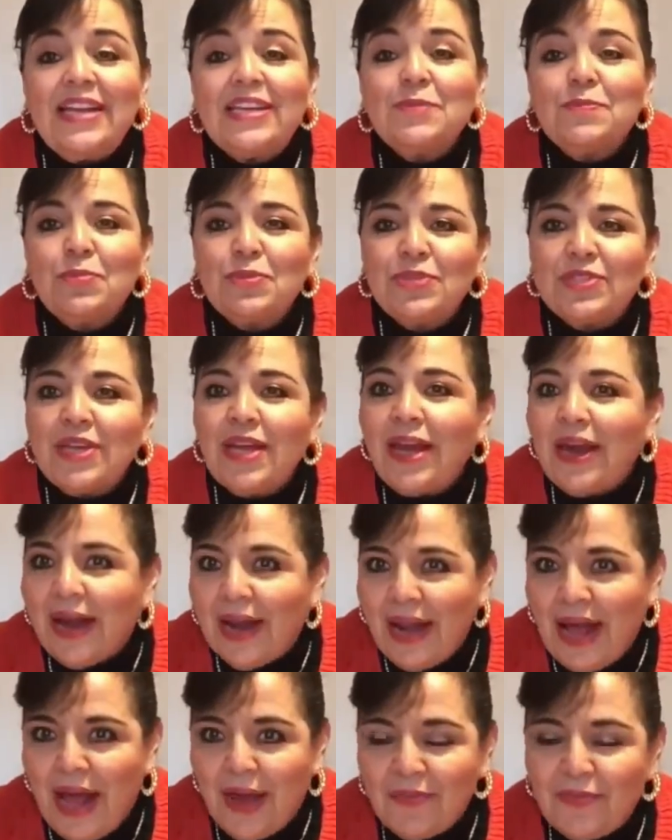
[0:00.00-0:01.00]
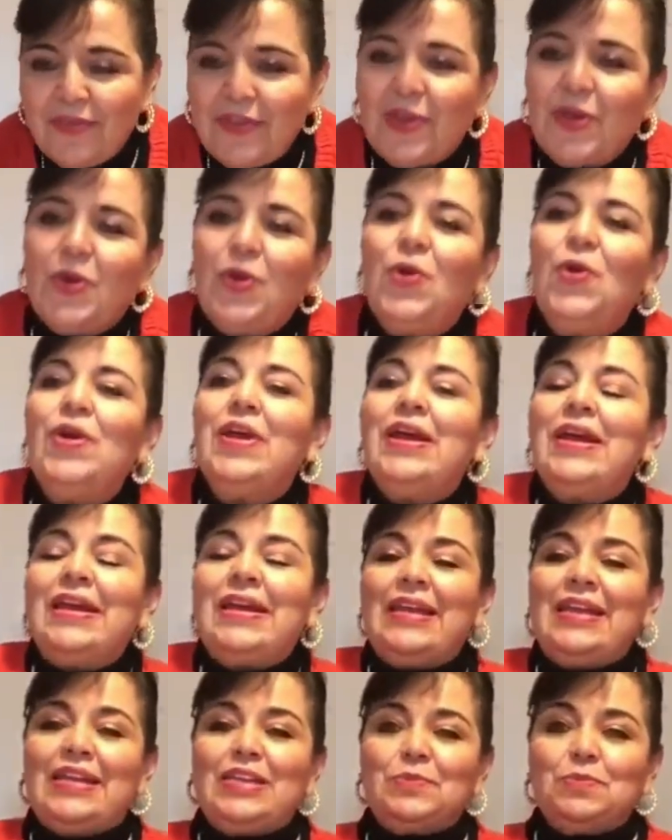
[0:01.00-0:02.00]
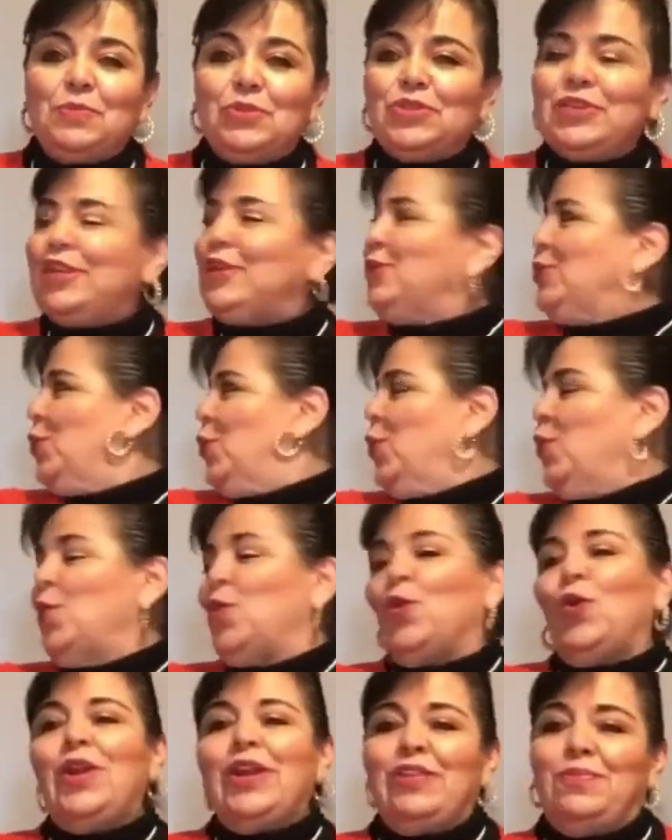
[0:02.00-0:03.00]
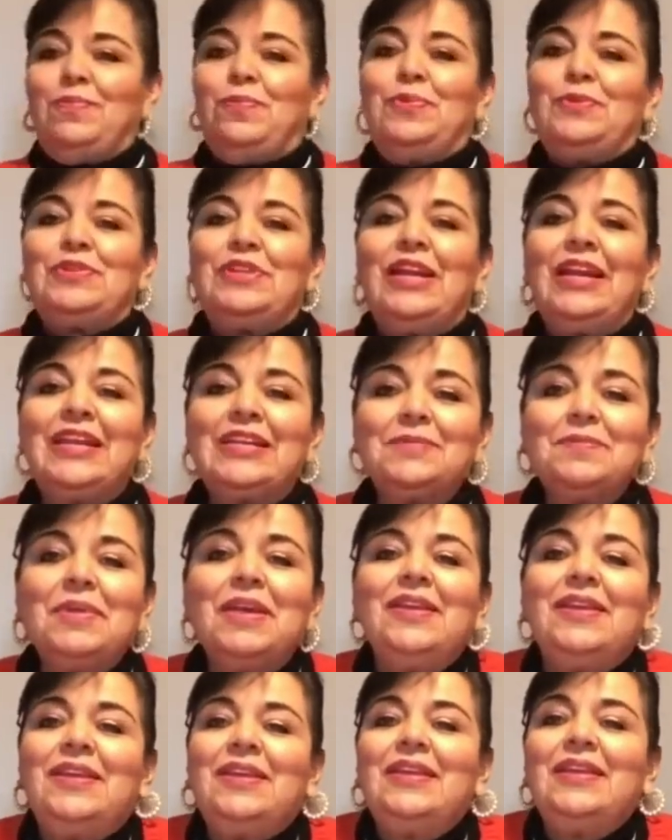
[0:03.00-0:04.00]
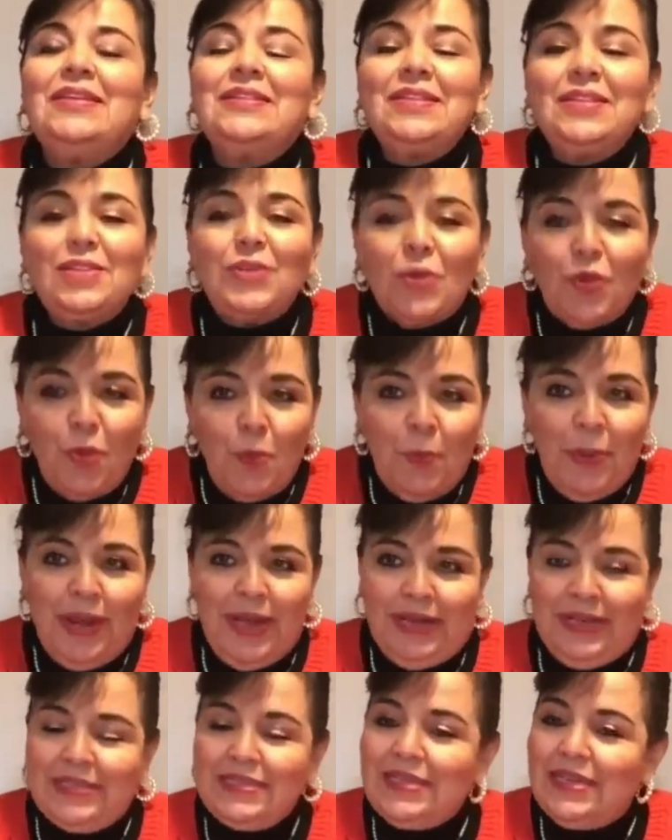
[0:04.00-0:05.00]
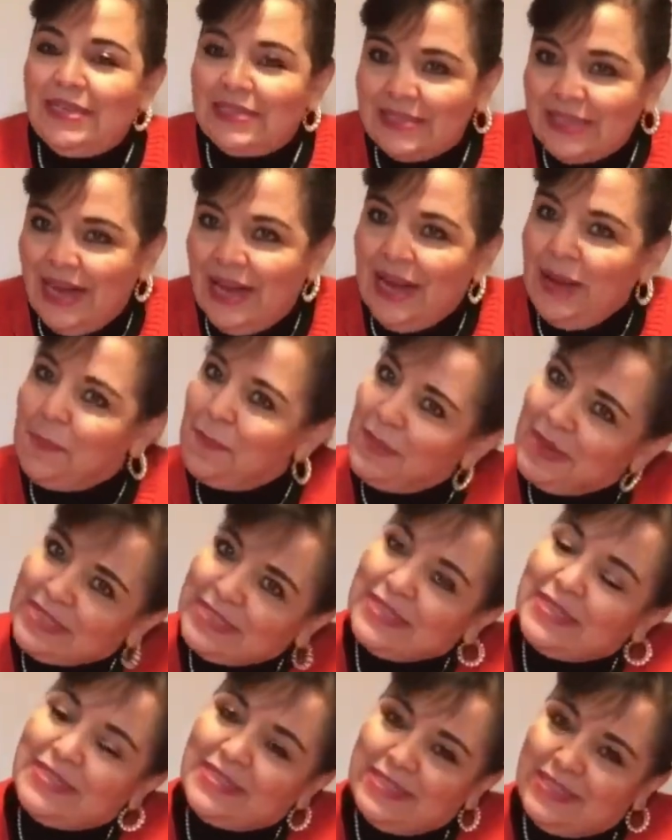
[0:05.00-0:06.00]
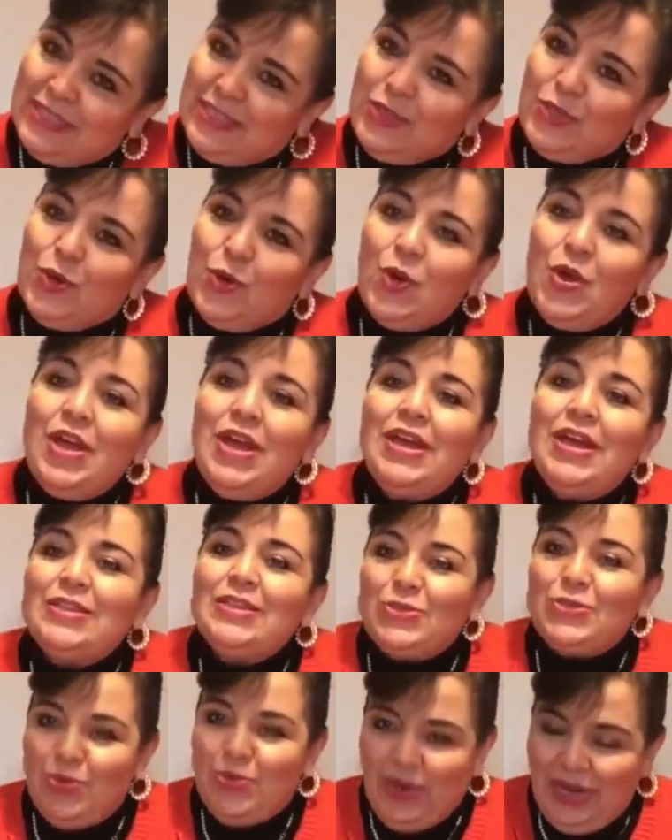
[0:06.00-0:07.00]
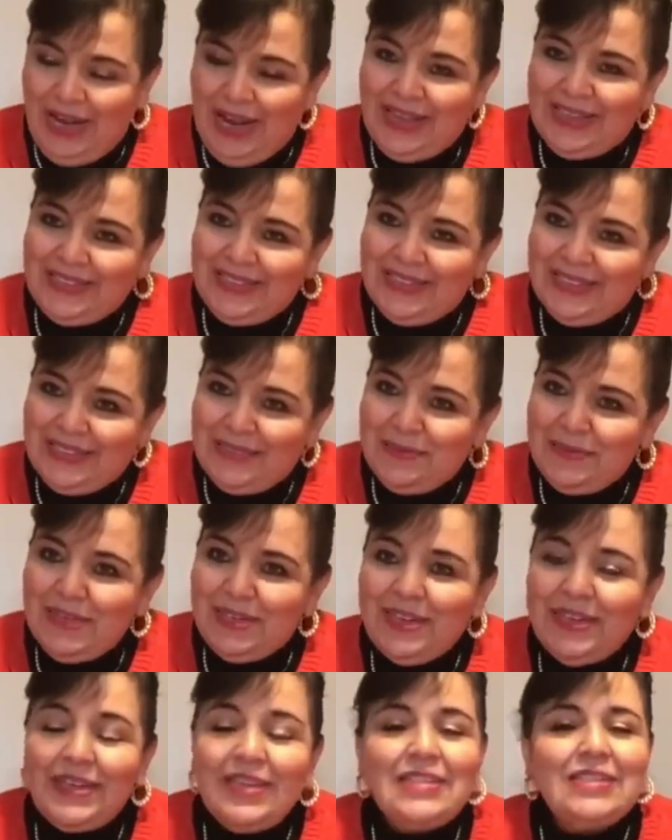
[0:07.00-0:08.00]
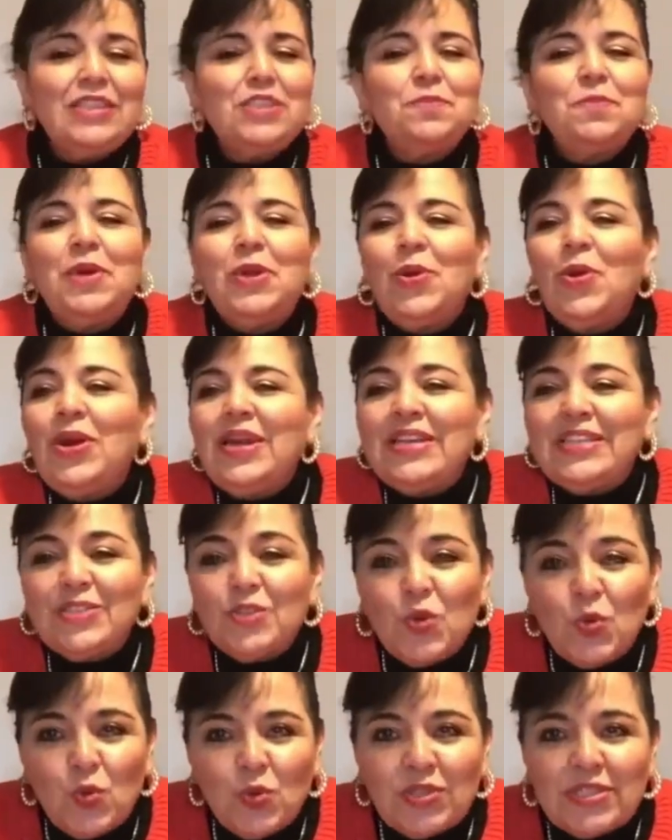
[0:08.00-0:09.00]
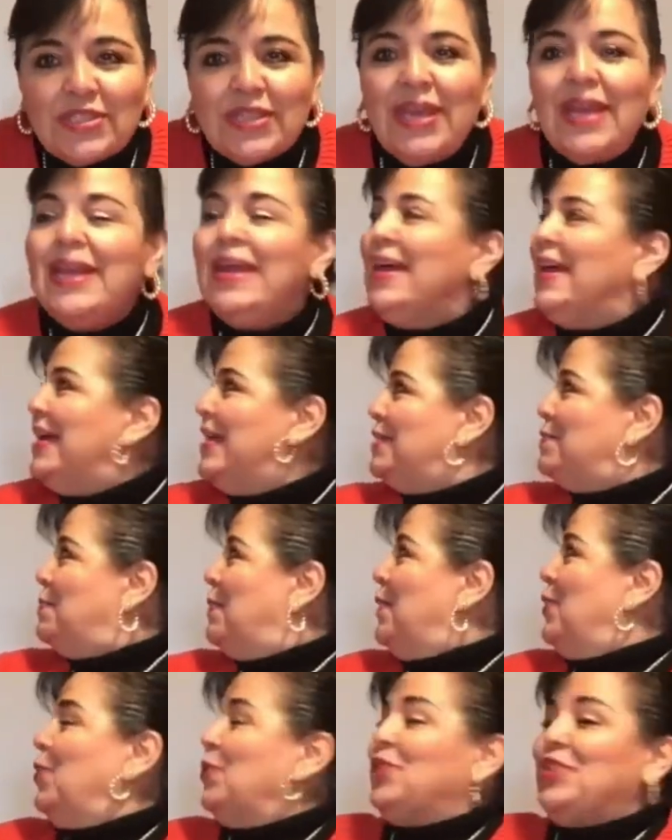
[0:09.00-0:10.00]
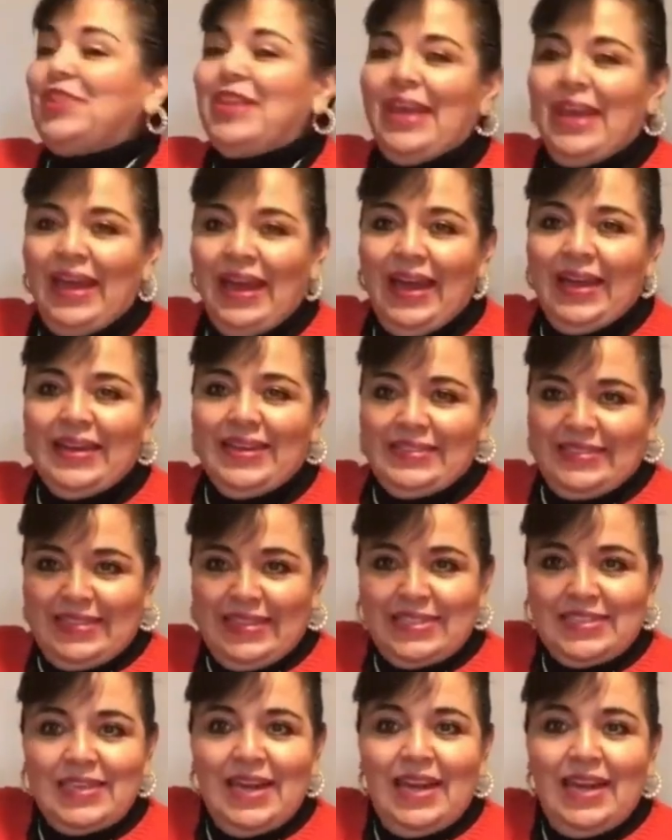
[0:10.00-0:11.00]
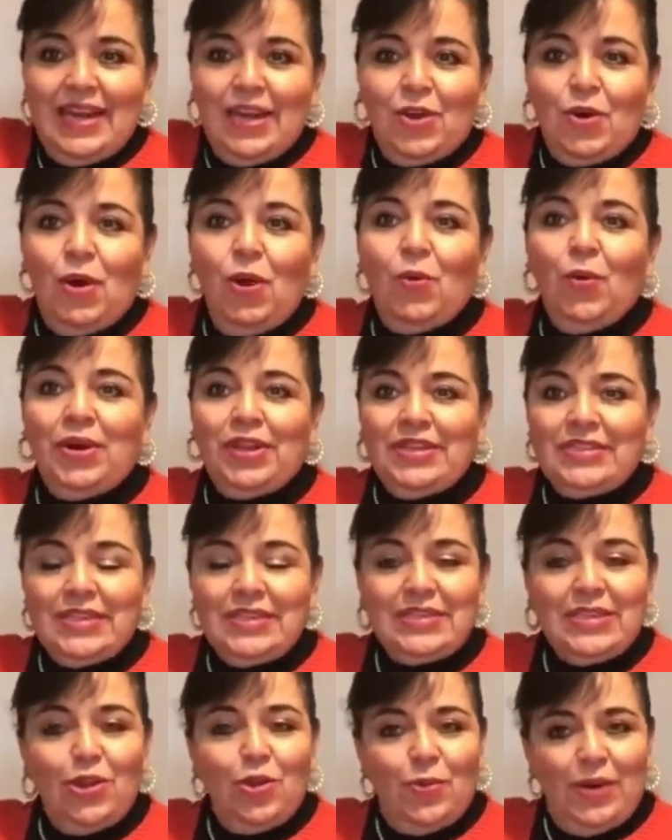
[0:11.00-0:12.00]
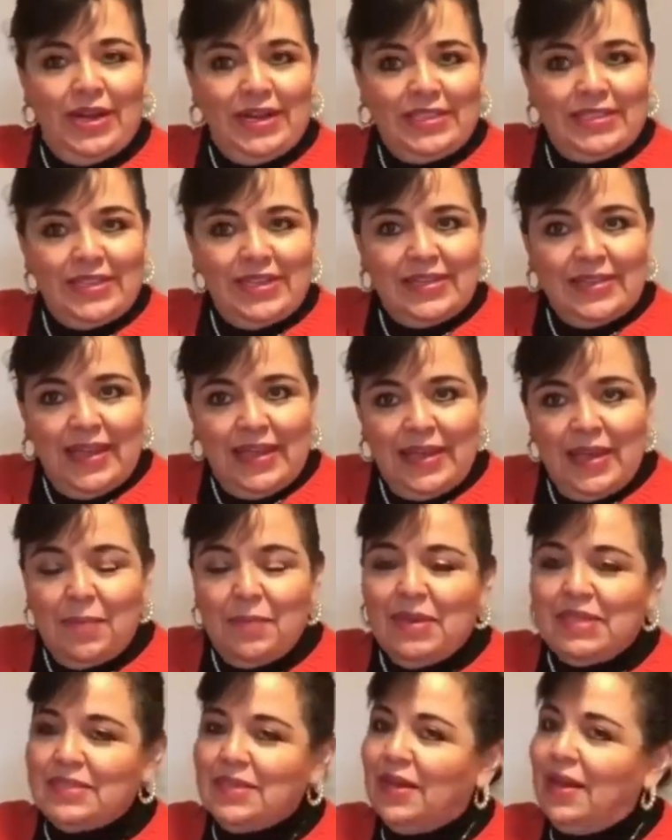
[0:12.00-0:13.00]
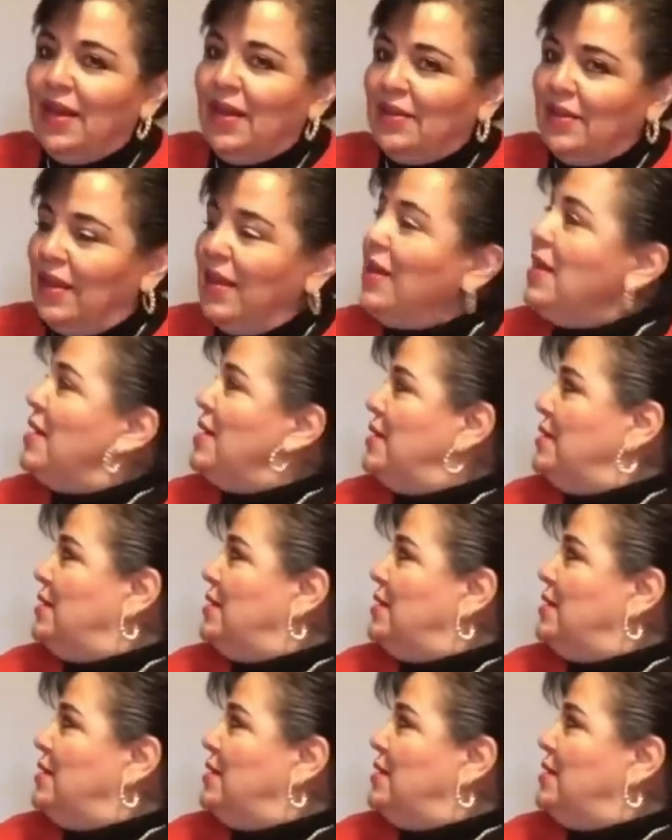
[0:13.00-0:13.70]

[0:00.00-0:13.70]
okay? Let's continue. This is the first part, and then the next Wednesday I will show you the second part, so stay tuned. I know it's a little bit difficult, but it's worth it. This vest looks amazing